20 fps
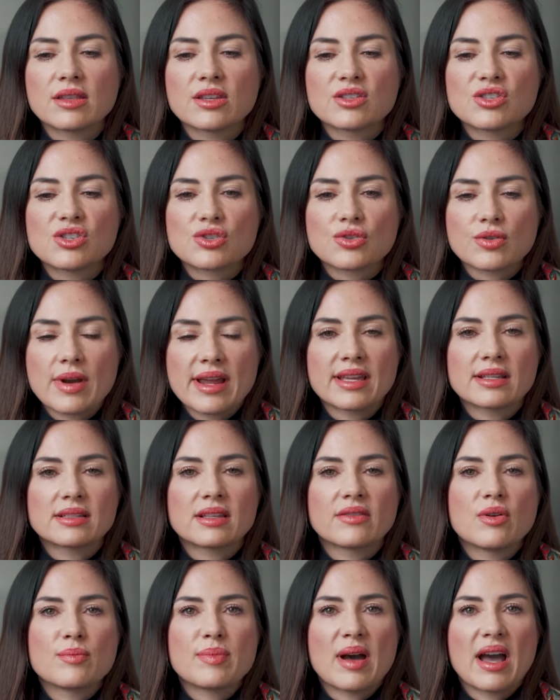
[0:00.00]
the strengths
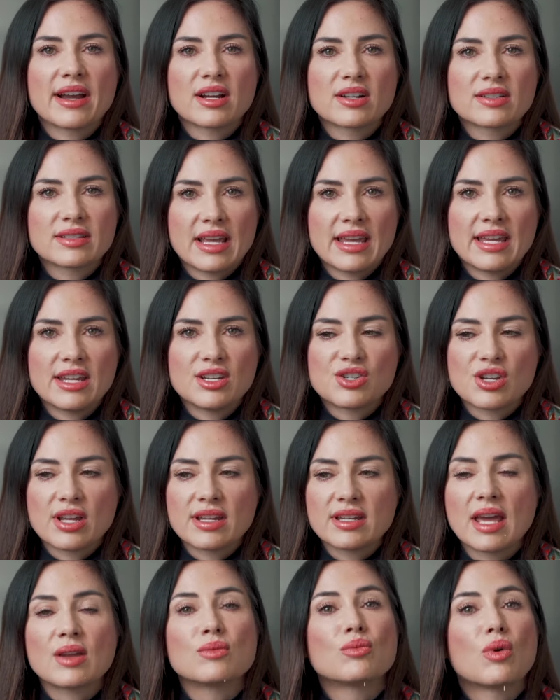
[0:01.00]
of a buyer's
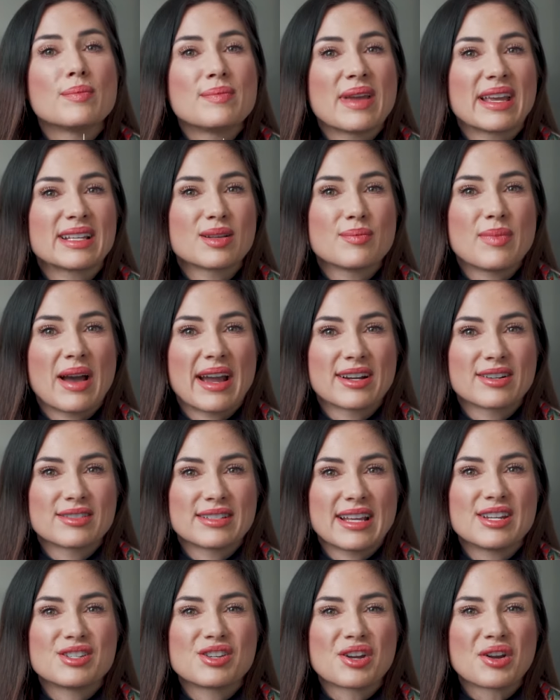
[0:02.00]
agent and what makes a
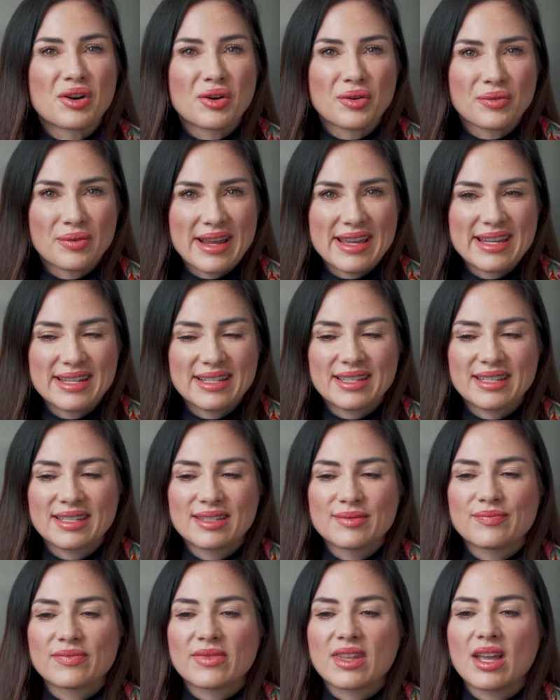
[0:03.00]
buyer's agent great
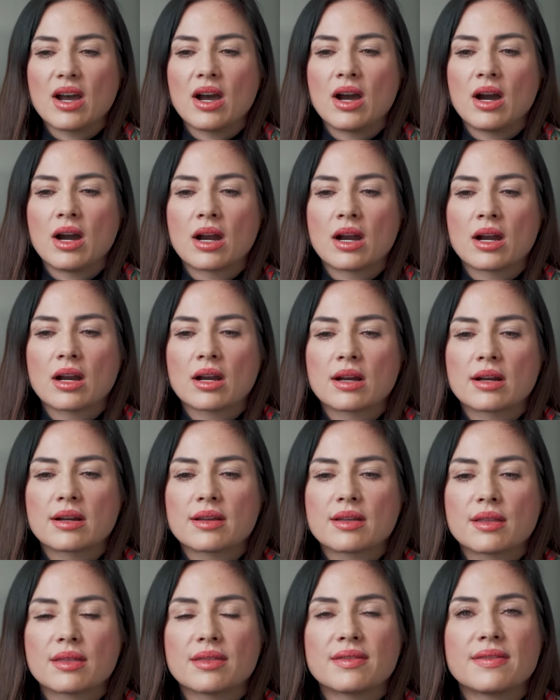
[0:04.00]
are
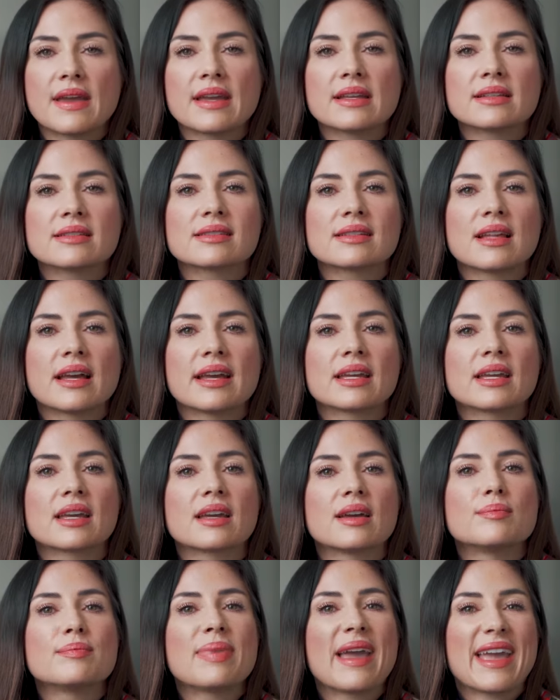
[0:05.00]
things like
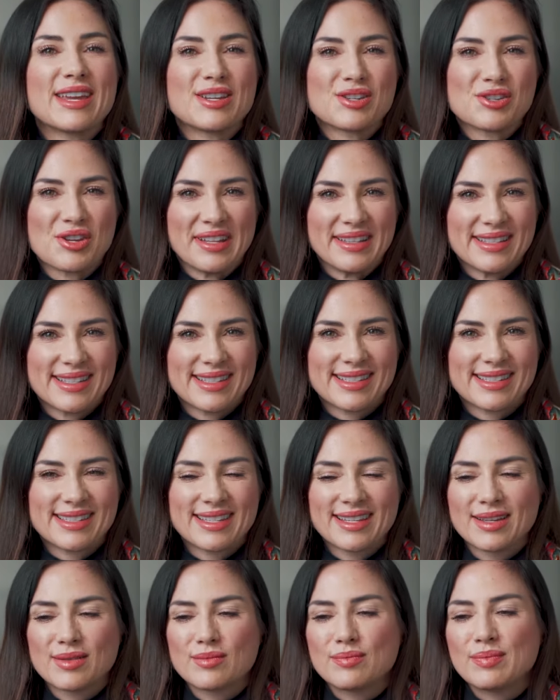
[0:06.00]
patience,
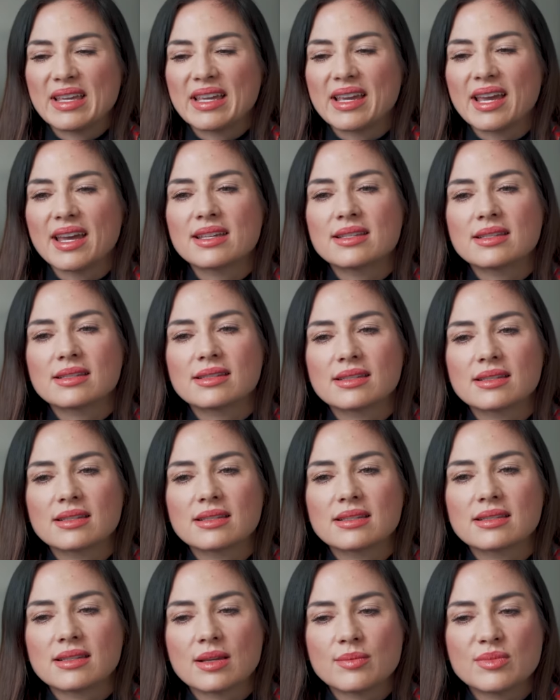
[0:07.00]
because
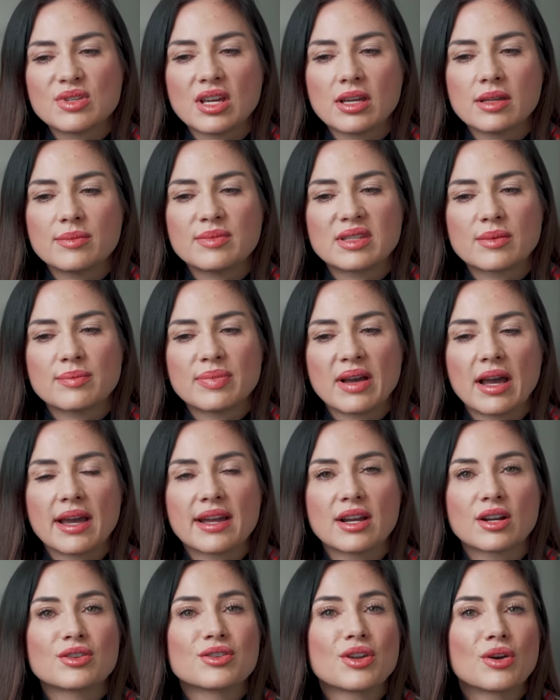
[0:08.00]
sometimes a
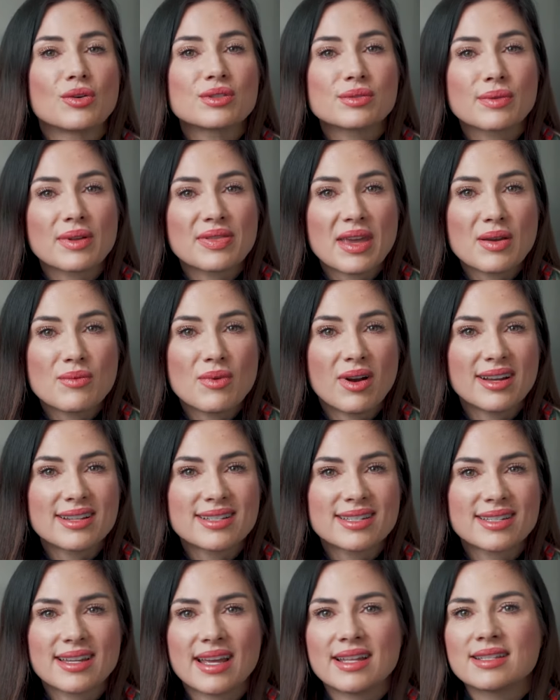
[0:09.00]
buyer knows what they
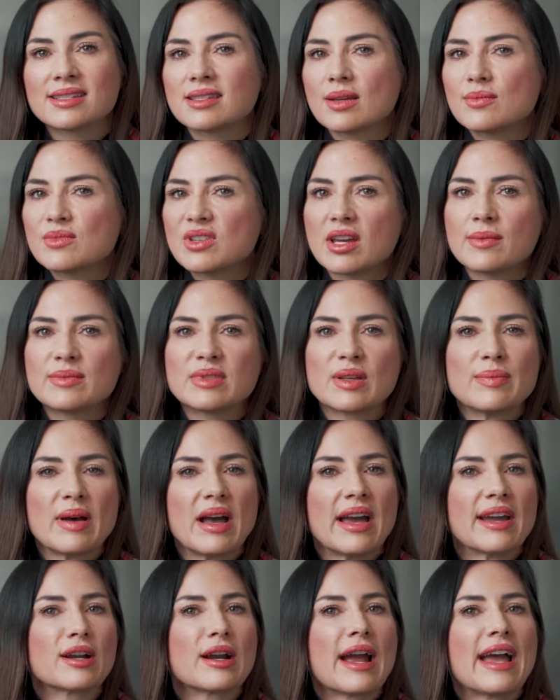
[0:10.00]
want, and sometimes a
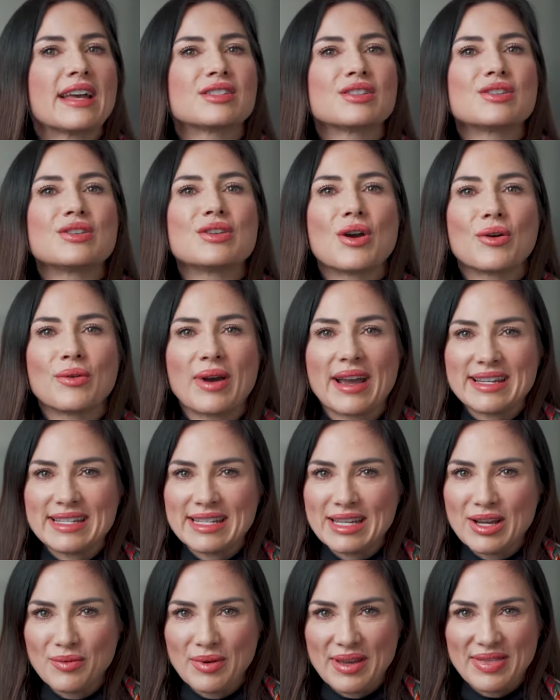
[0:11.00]
buyer has no
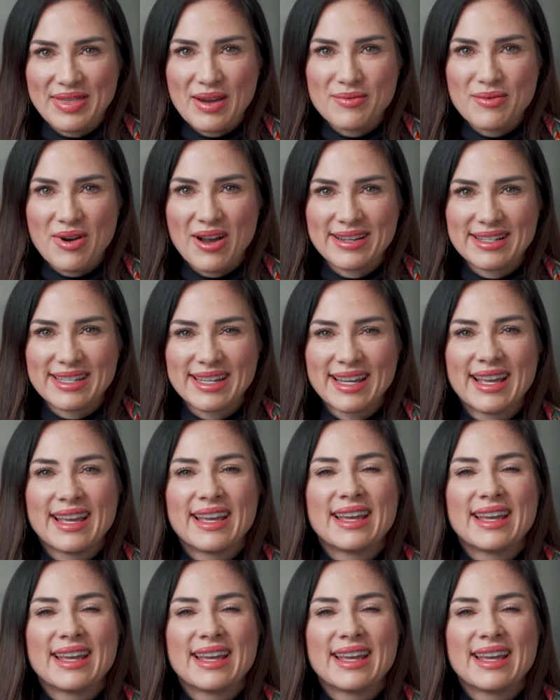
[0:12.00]
idea what they want.